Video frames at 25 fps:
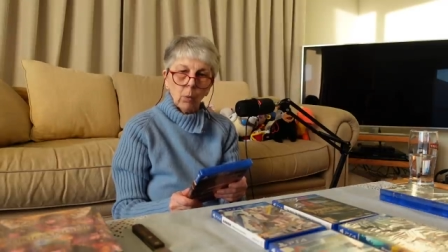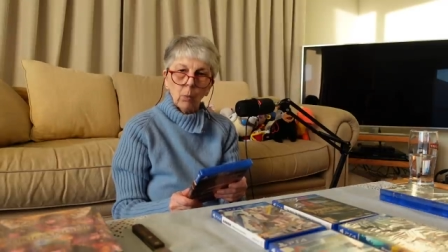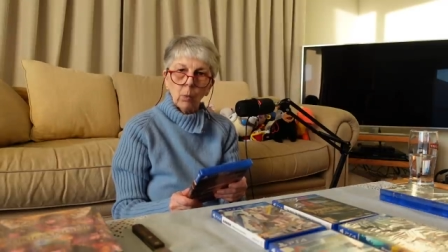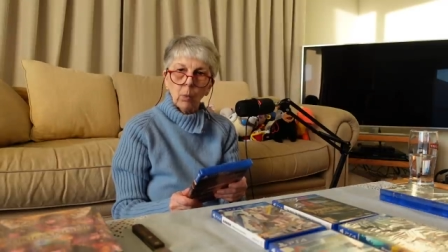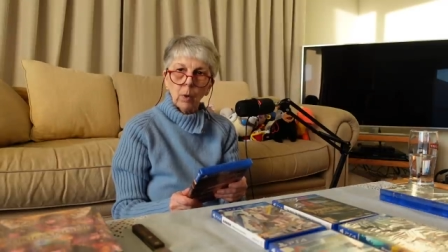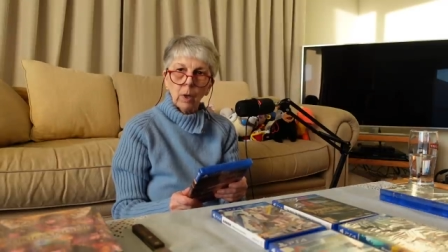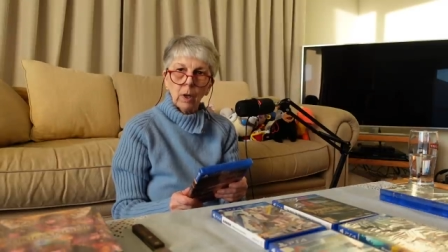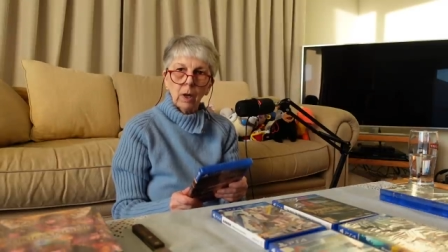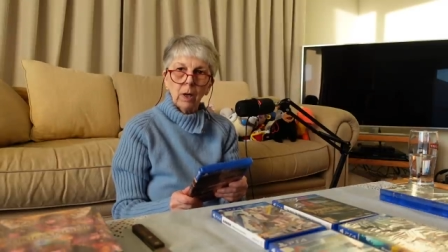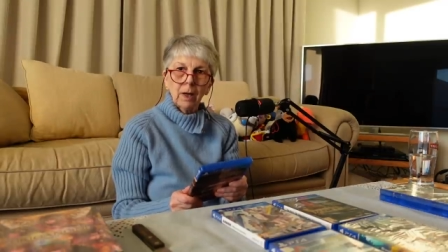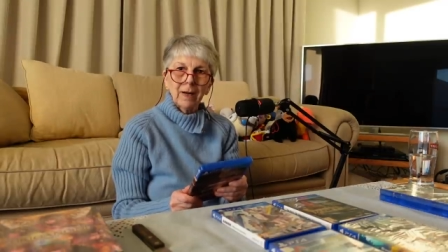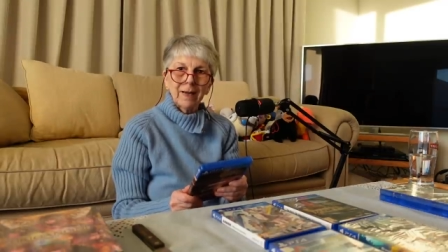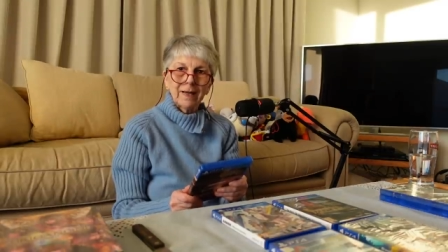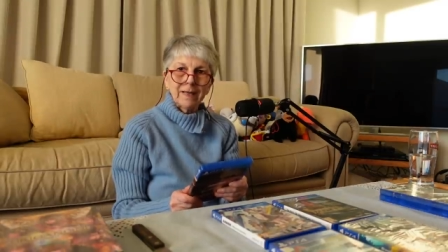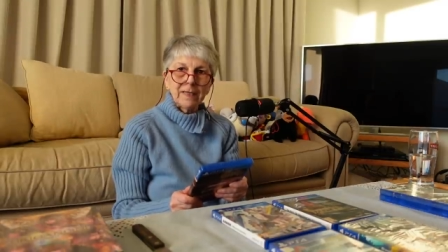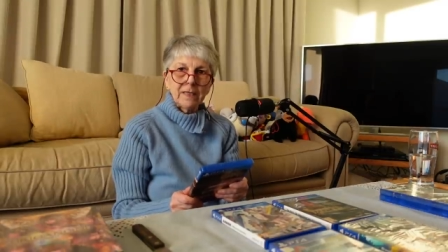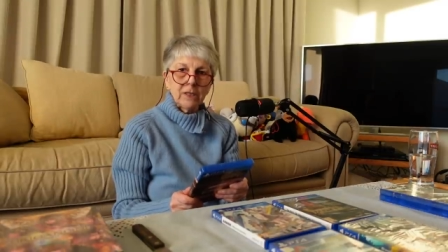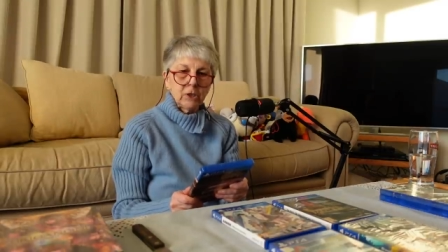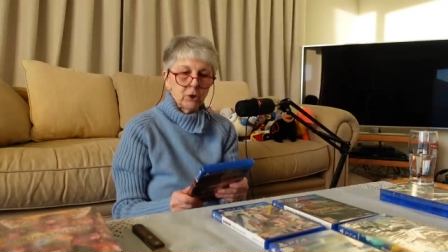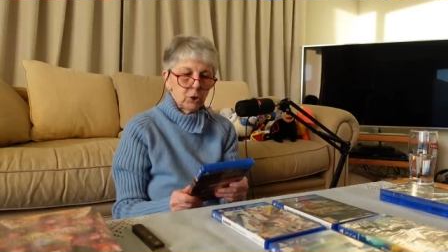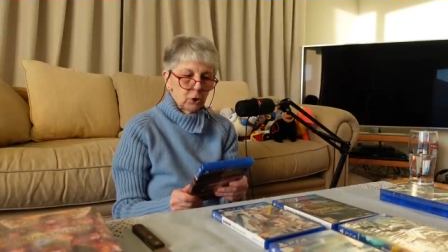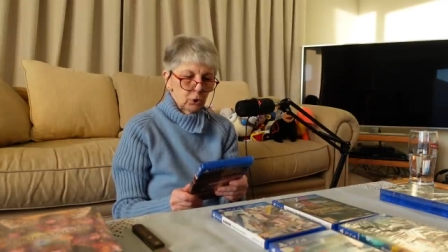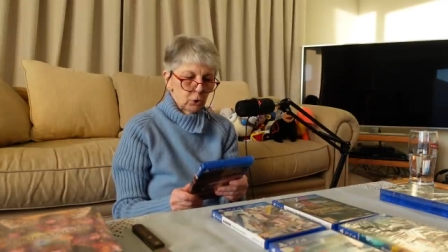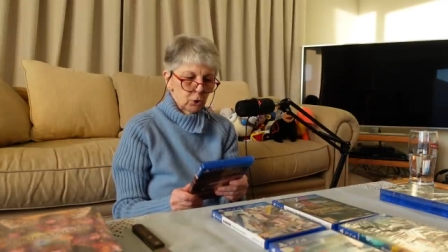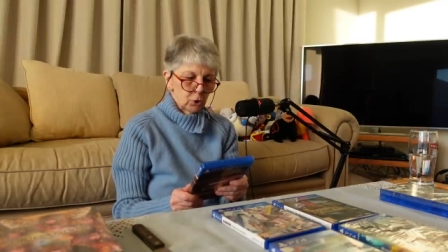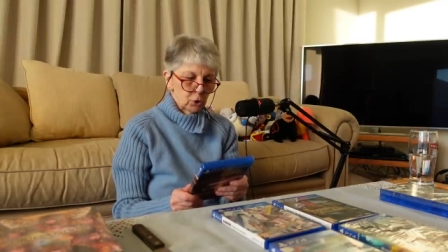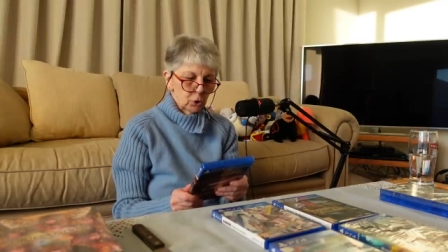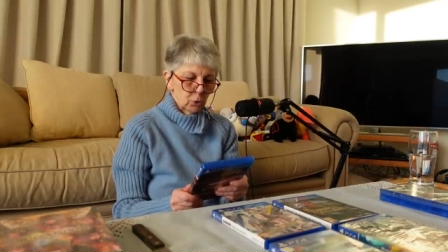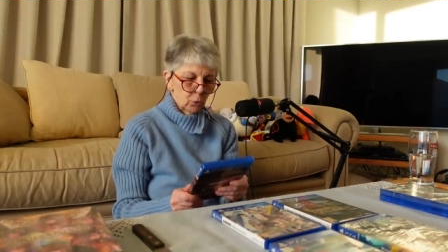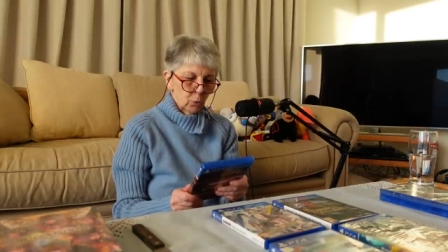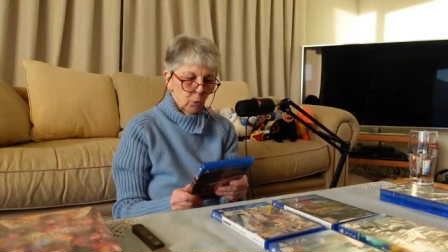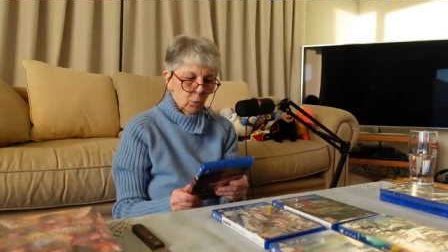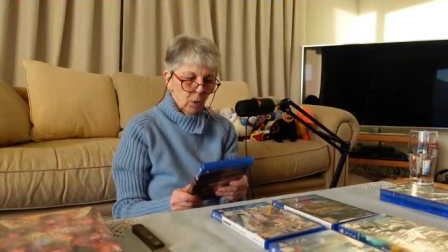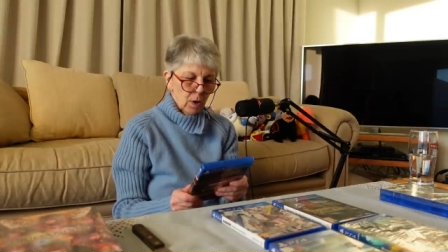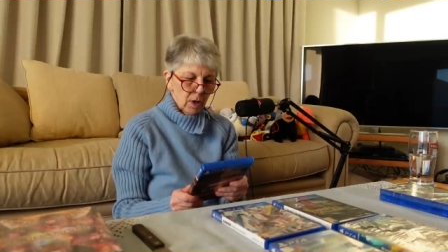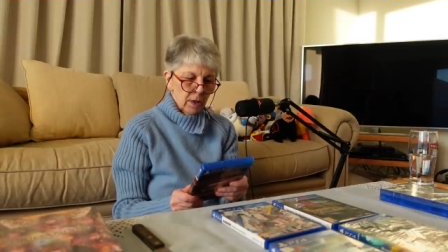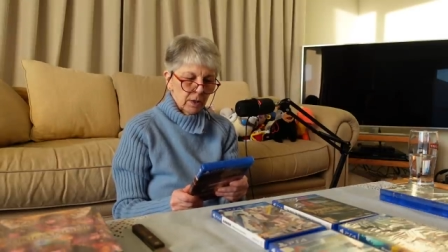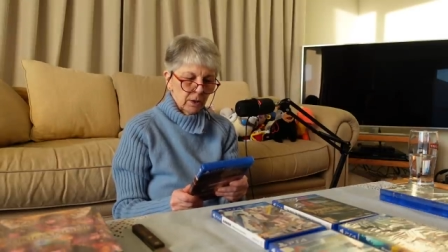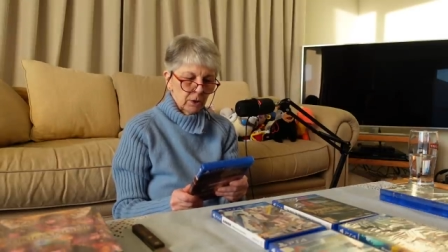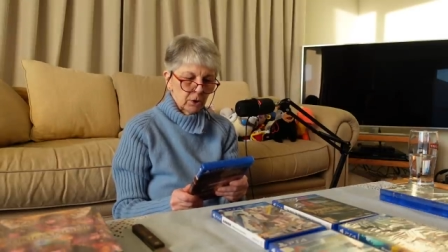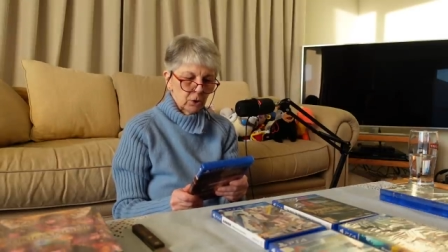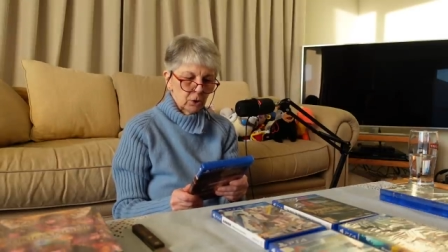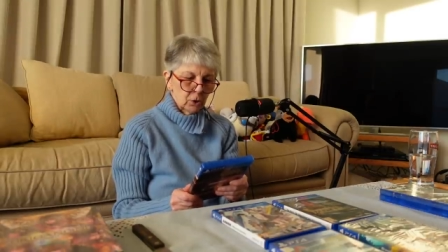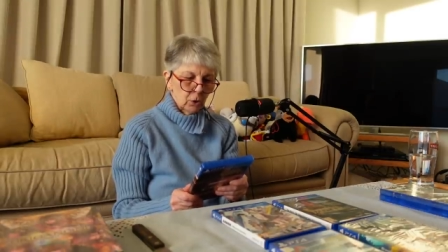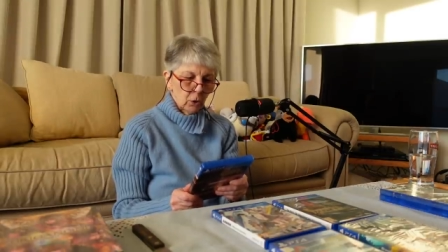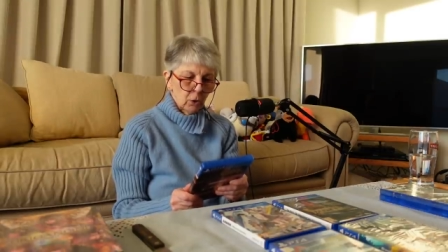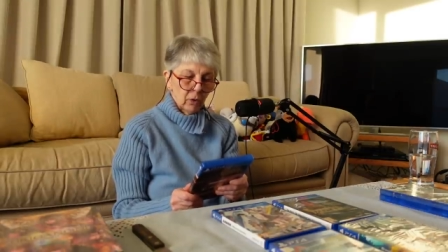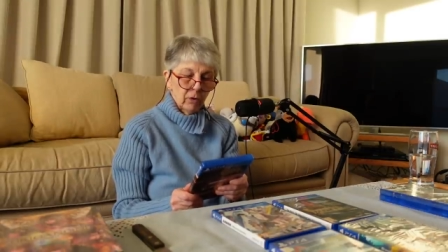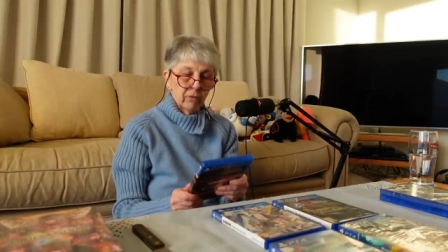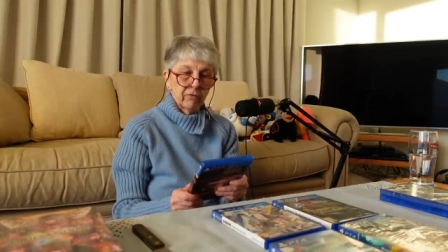will lead you to
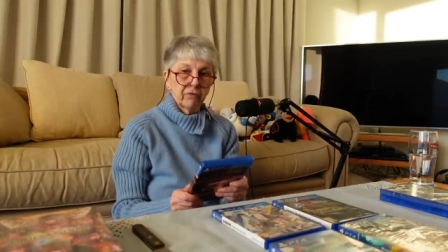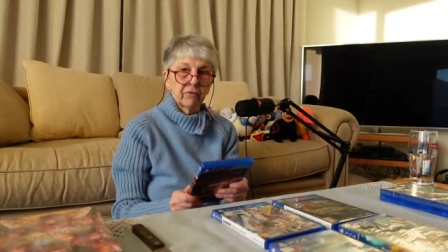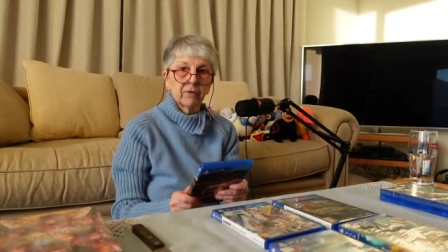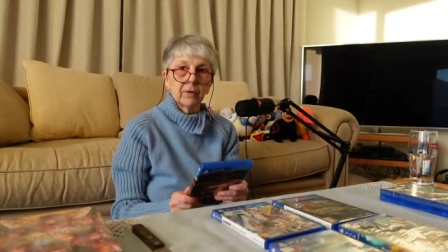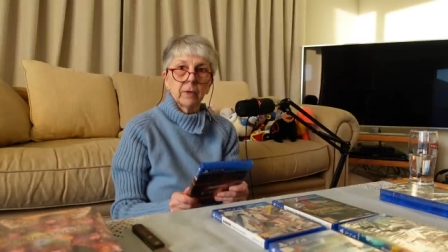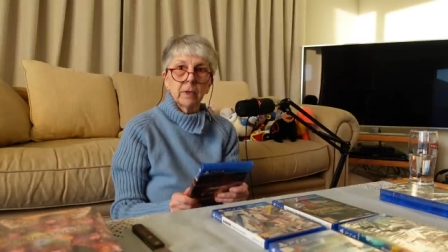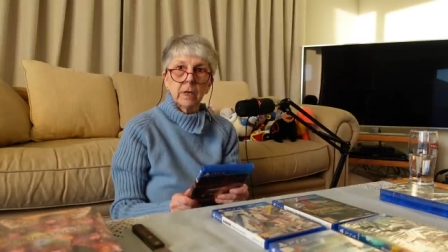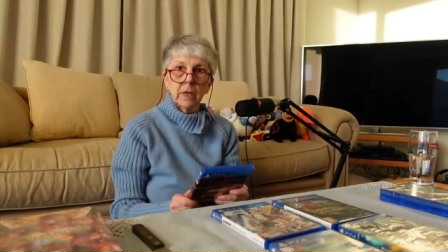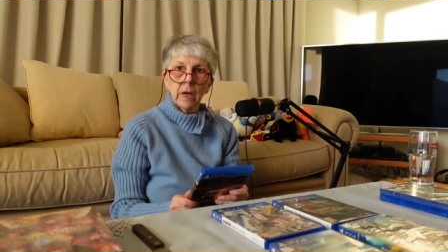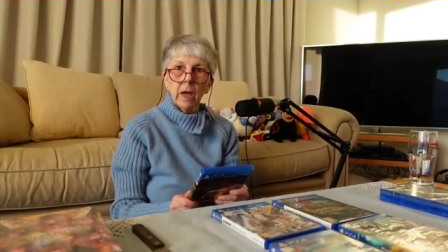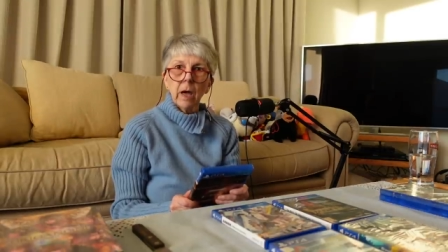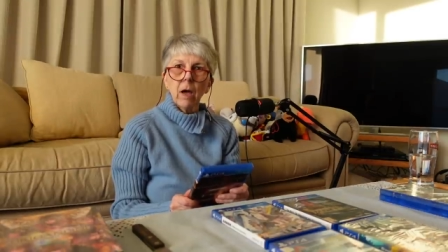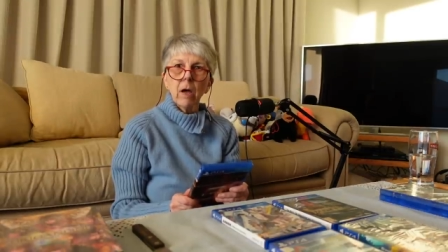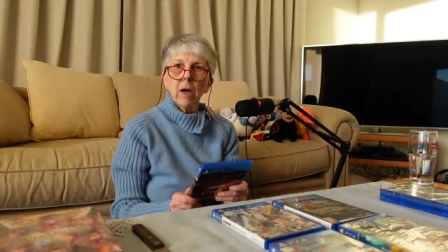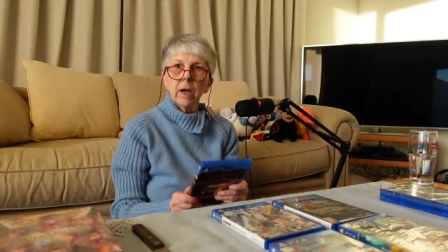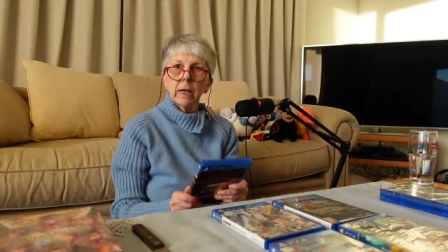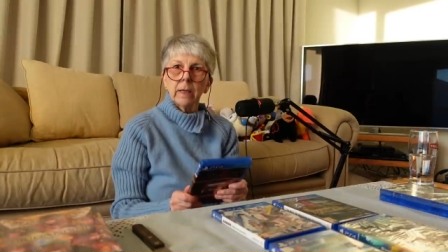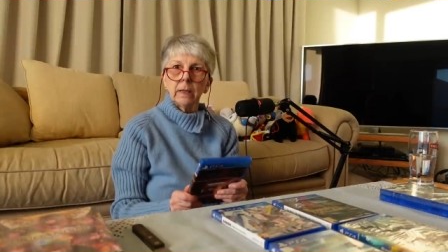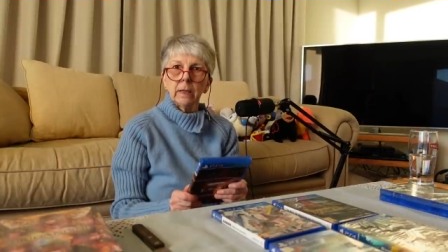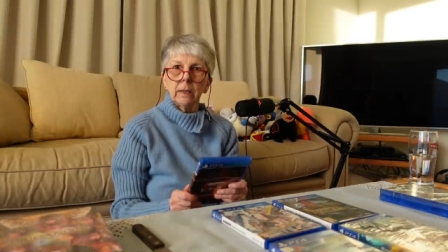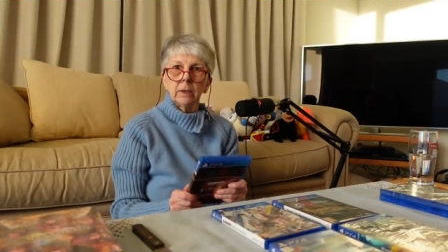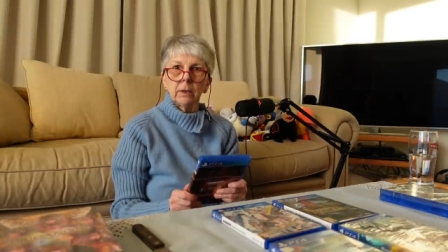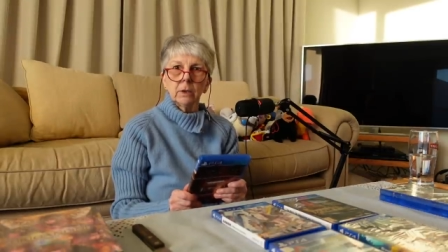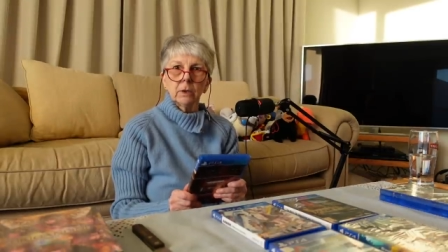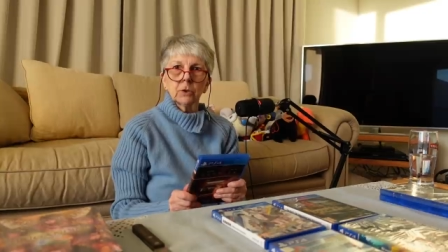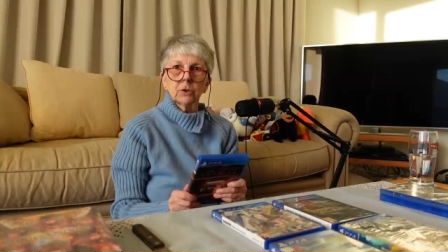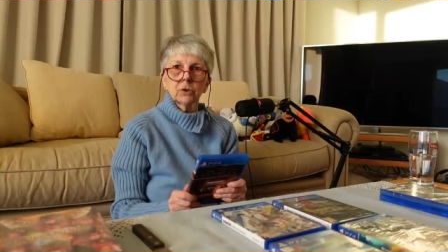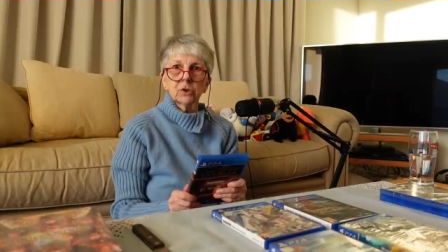one of 9